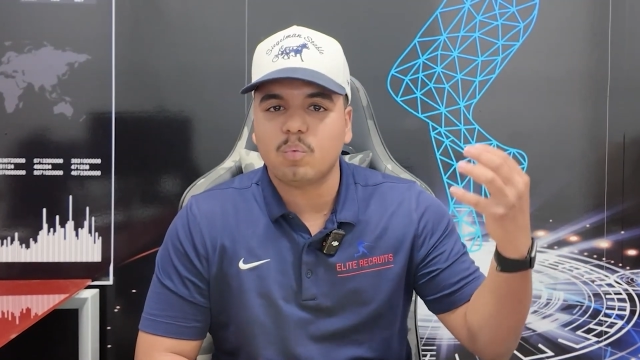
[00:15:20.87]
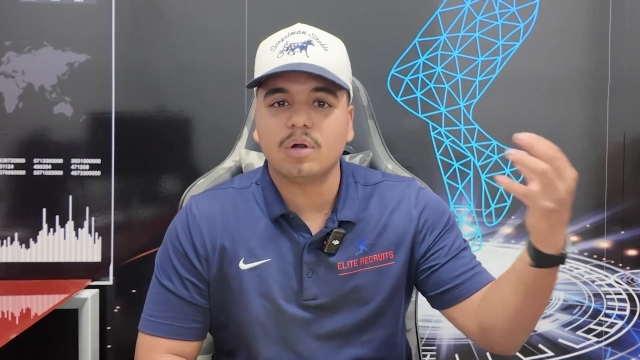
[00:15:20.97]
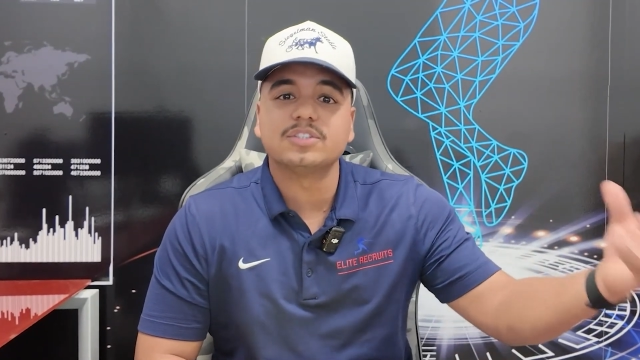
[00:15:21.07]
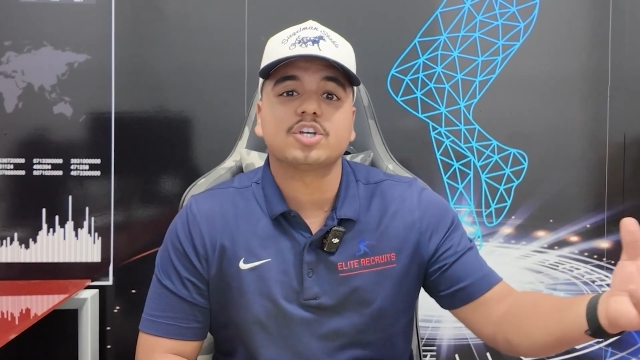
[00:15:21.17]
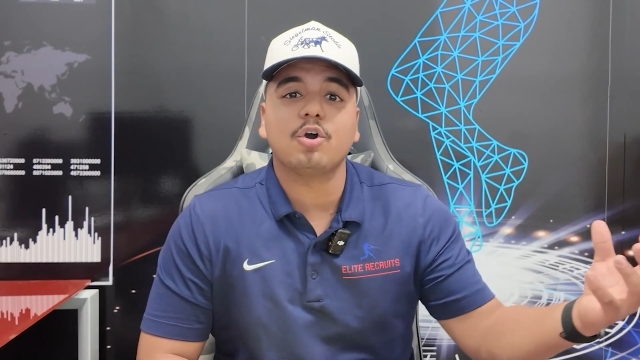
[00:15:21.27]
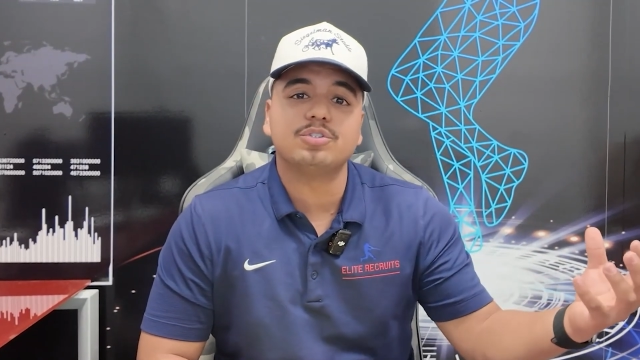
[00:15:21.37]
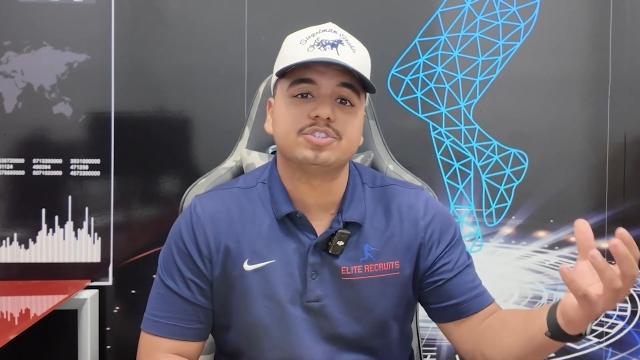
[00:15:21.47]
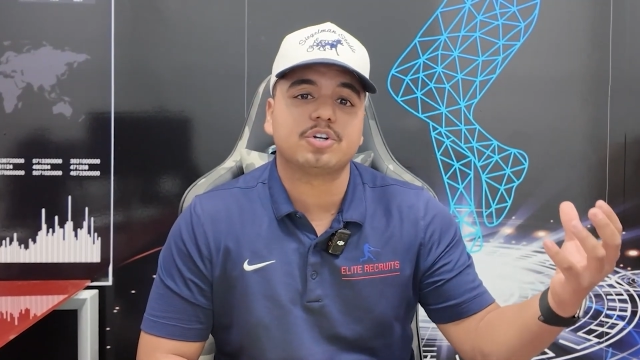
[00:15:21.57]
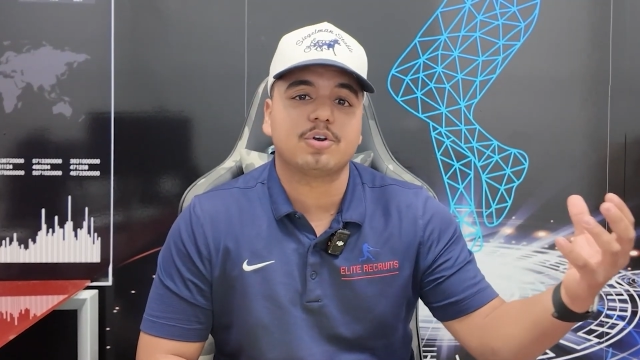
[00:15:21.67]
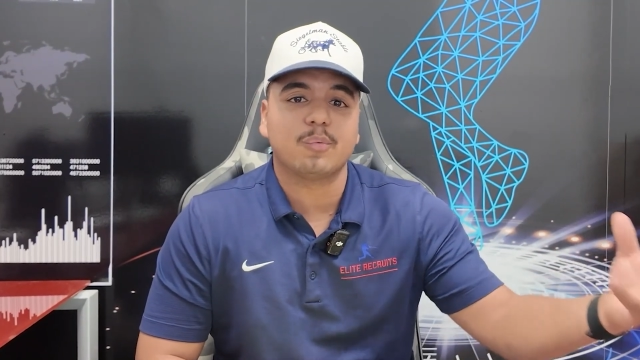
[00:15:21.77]
Once
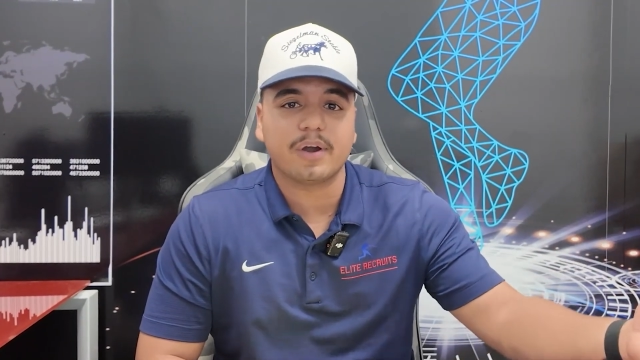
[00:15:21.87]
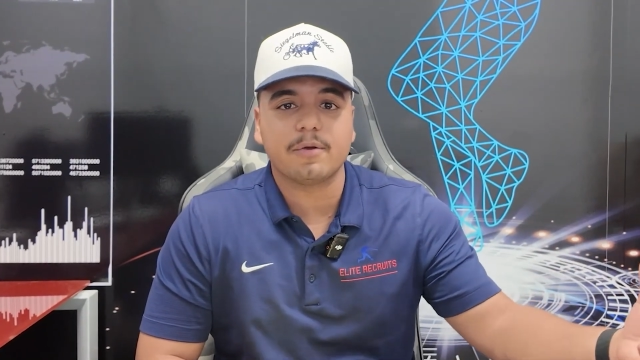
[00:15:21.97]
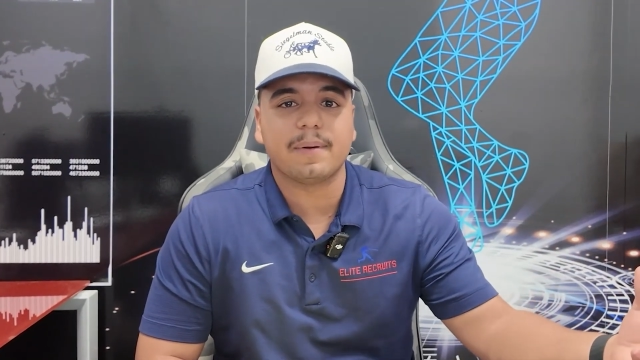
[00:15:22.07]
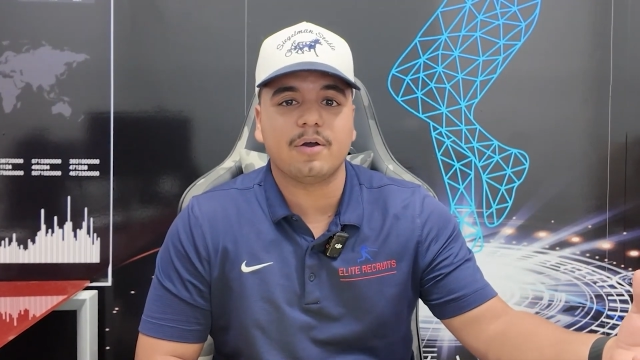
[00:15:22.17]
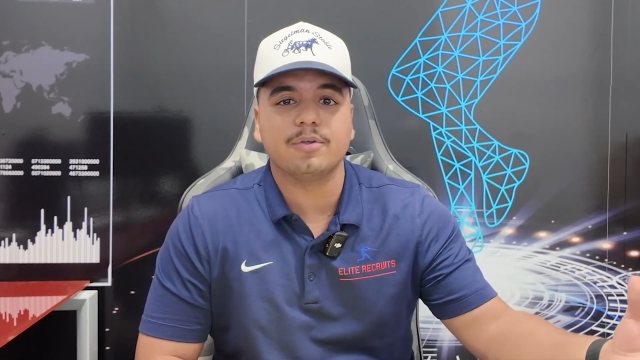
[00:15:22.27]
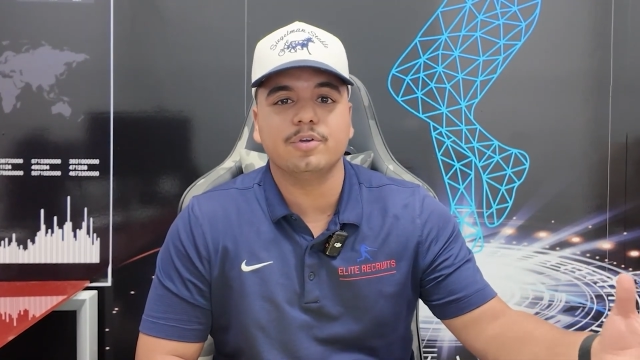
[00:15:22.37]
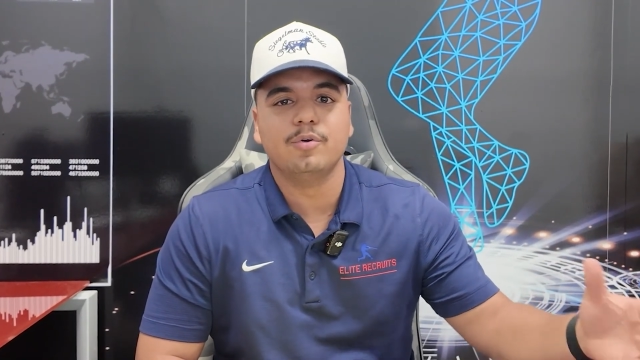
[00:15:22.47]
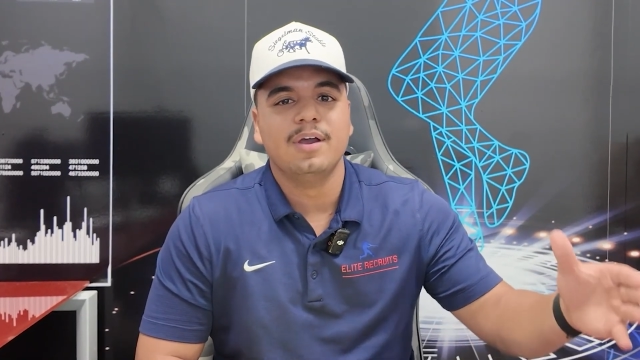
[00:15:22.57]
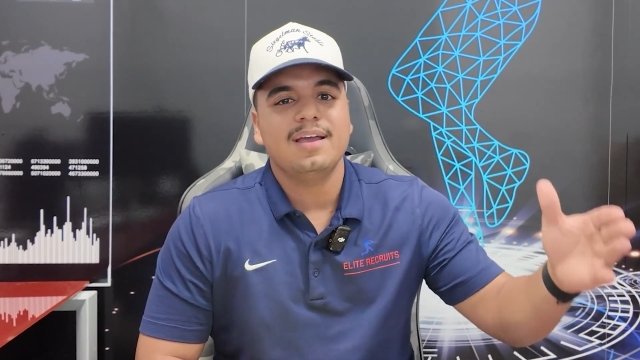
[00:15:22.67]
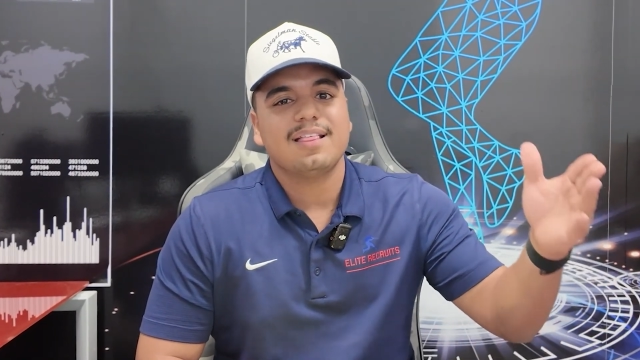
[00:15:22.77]
coaches are aware about
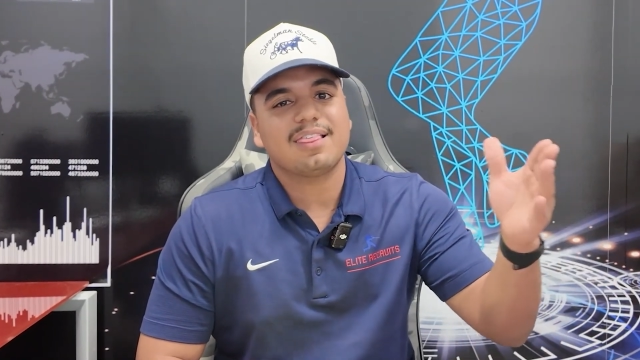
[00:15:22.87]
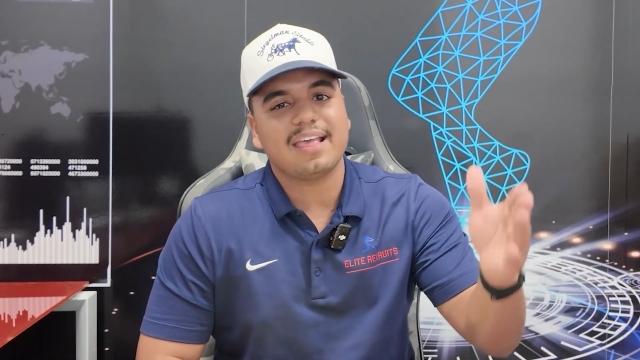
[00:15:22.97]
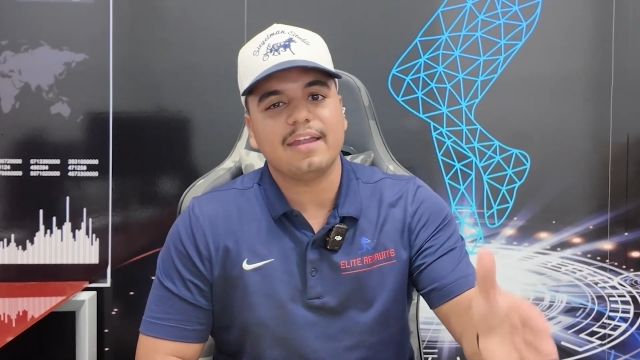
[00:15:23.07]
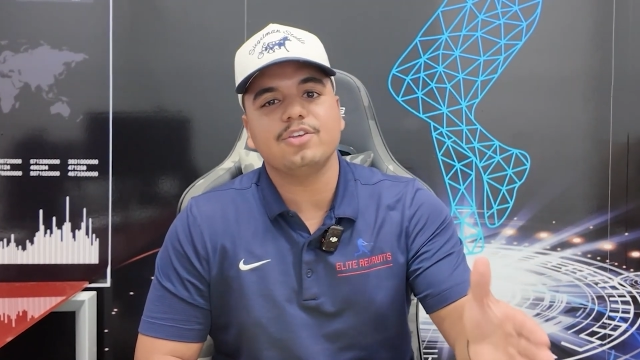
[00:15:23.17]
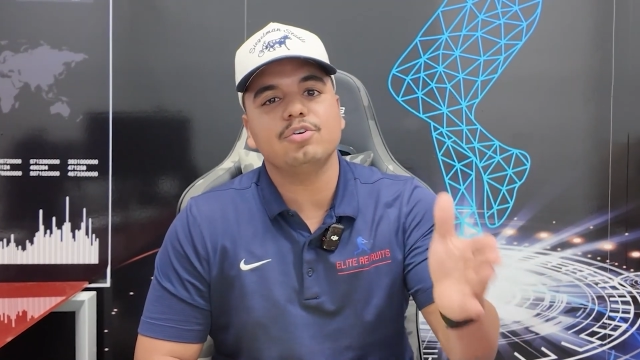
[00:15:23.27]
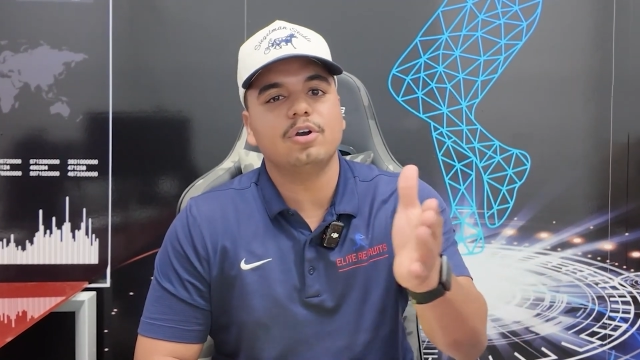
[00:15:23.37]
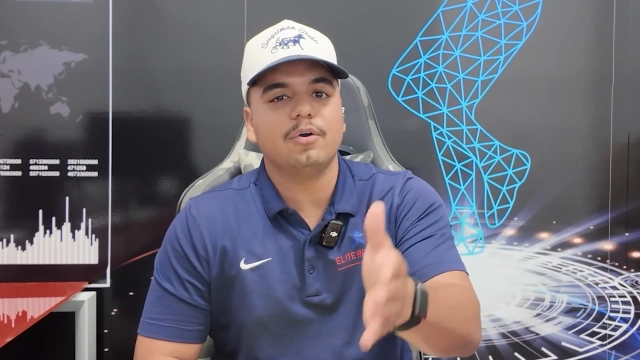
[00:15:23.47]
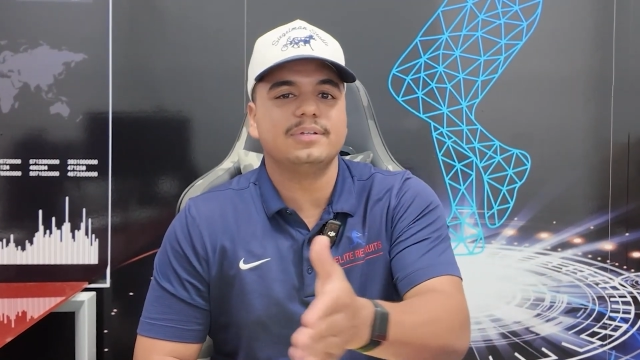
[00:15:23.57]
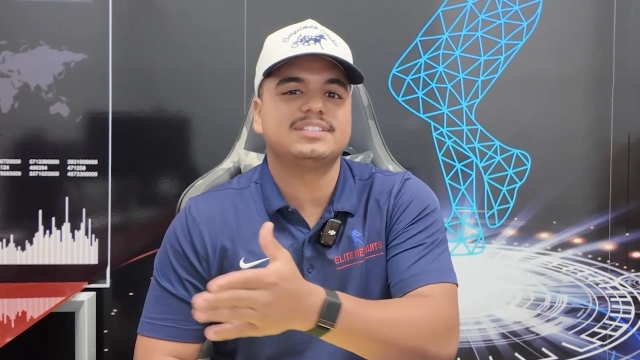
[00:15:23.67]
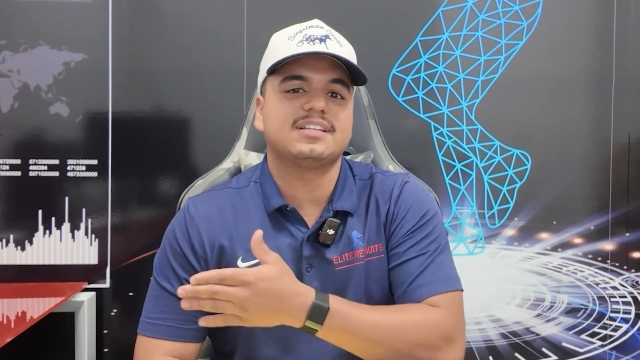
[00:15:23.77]
you, then you
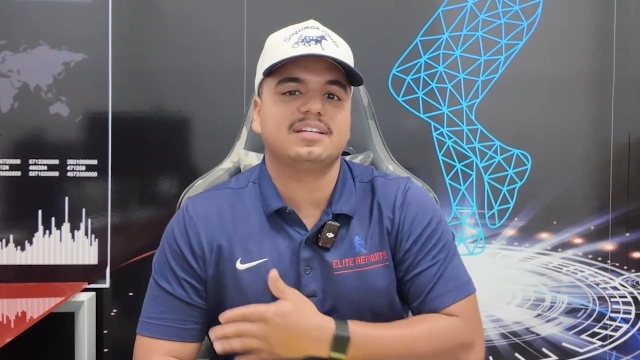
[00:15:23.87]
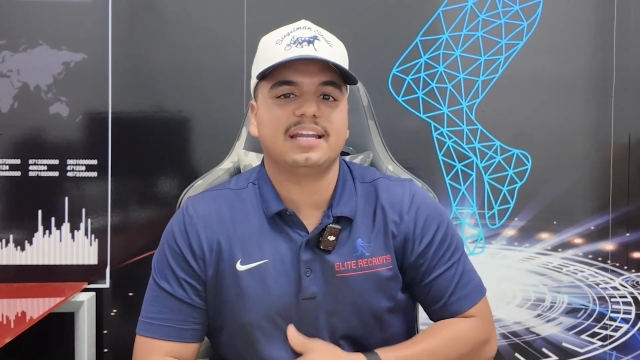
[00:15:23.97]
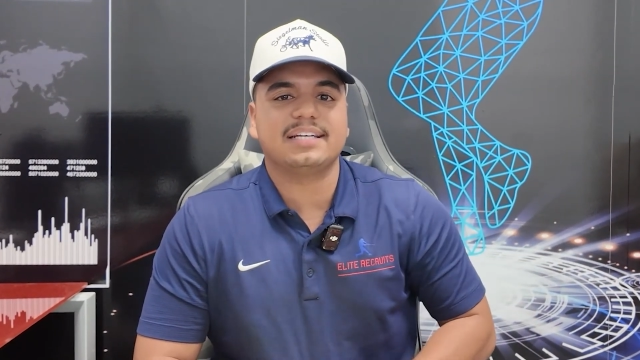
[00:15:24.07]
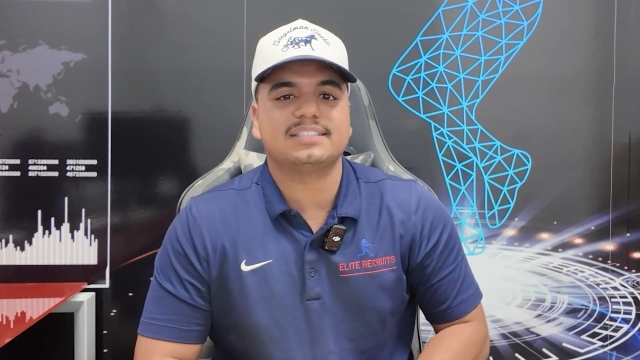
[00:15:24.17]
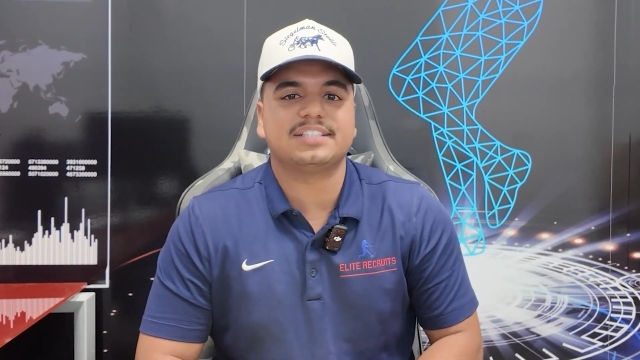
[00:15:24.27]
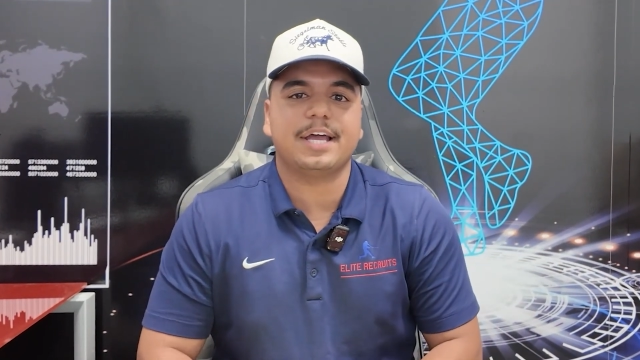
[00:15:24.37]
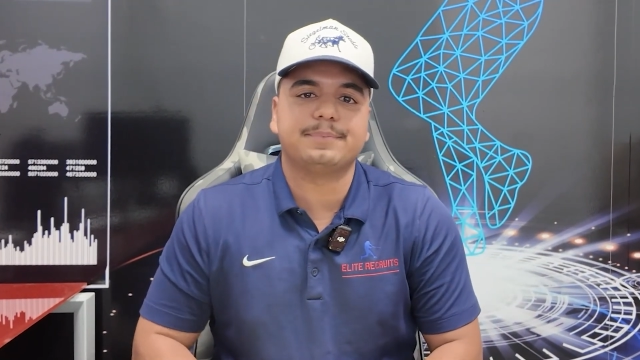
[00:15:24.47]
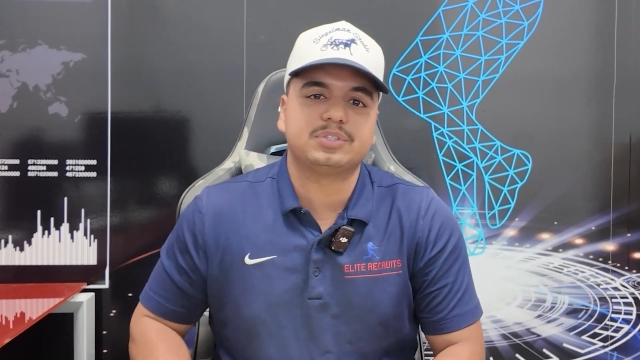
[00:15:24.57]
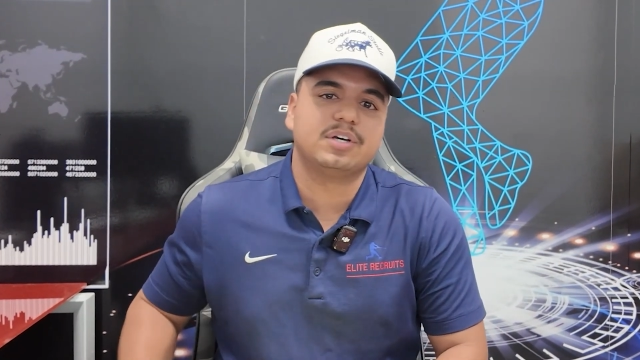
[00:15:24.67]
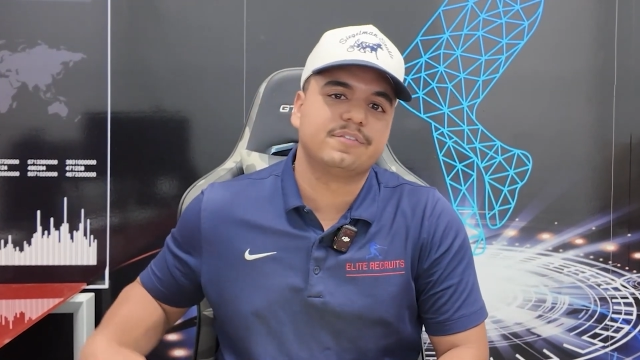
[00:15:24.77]
go into the next
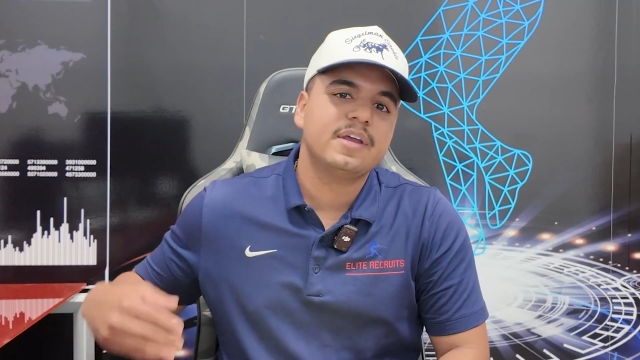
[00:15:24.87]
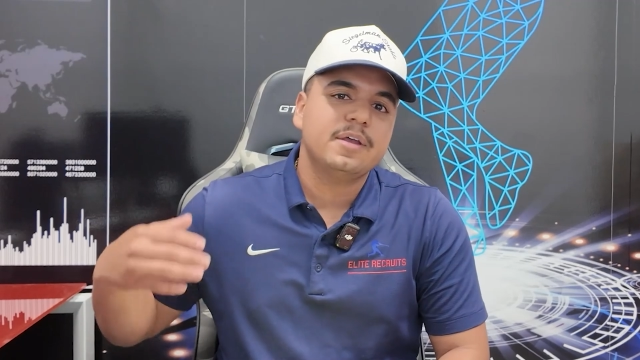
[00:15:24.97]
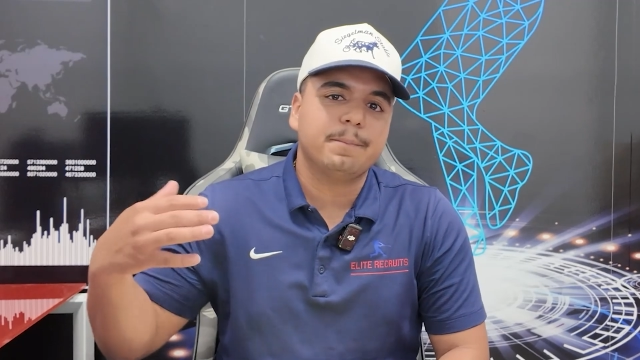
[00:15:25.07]
steps of